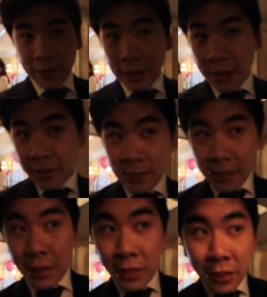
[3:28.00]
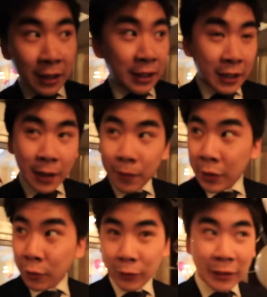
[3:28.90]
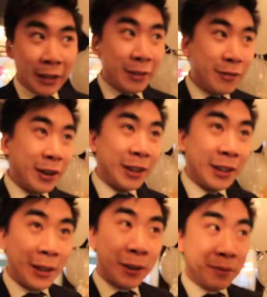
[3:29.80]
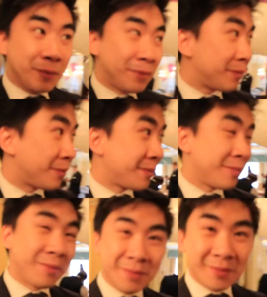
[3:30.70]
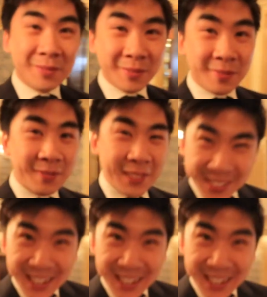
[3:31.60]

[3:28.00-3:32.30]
Guys, I think I'm the only guy invited here. It's